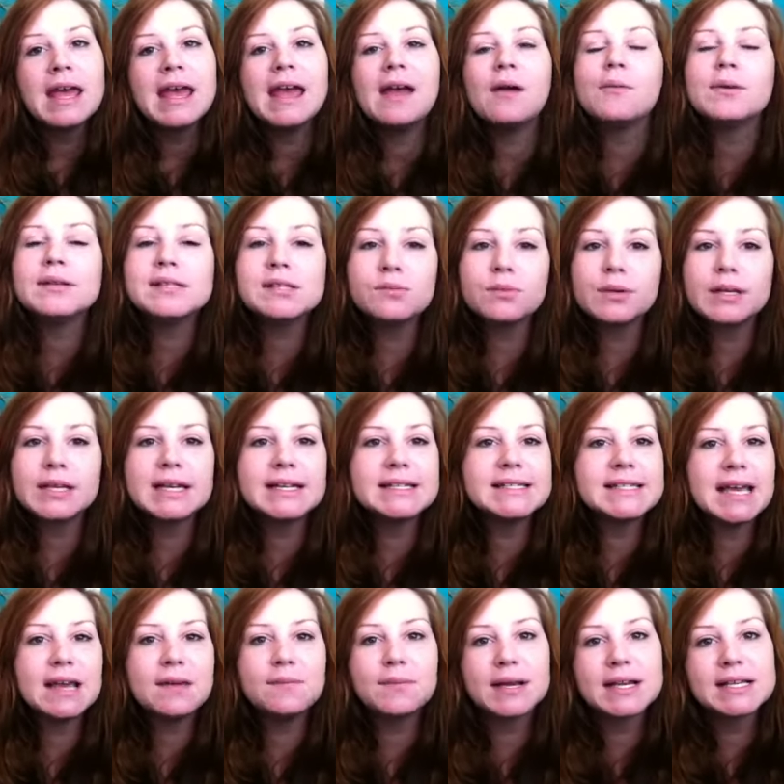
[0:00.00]
it wasn't really a
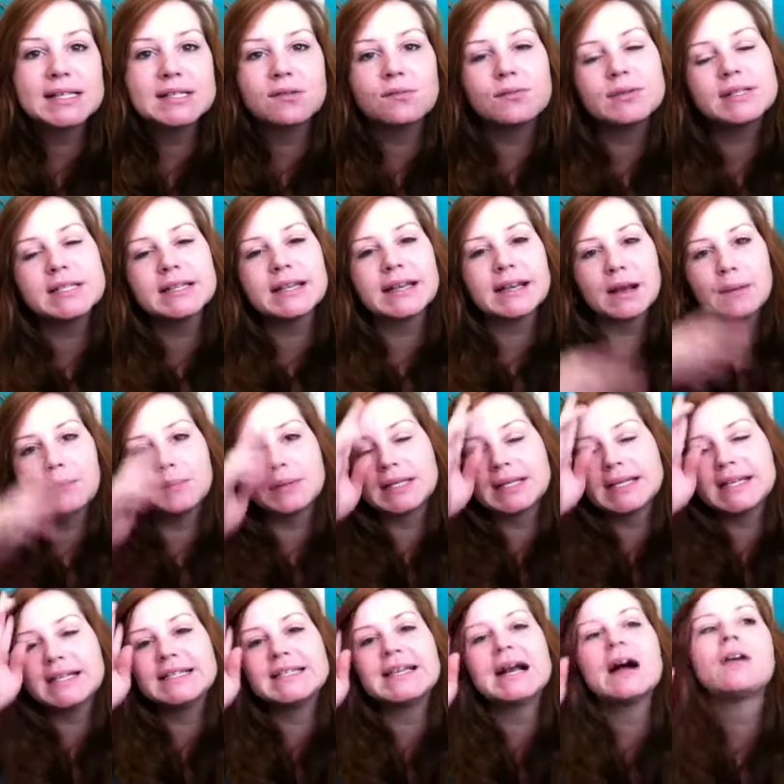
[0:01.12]
date because it wasn't like a
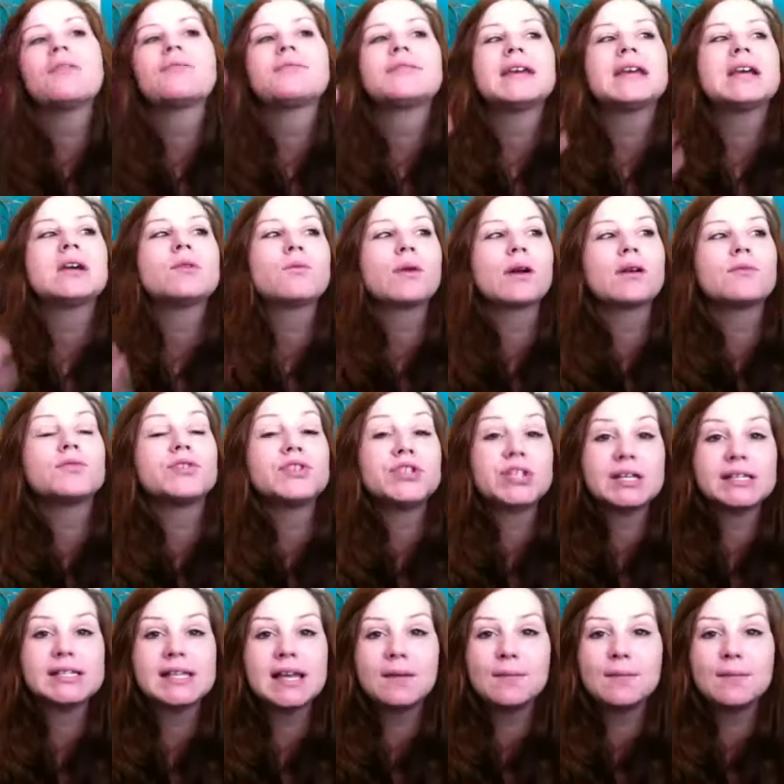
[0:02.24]
planned out thing where it was just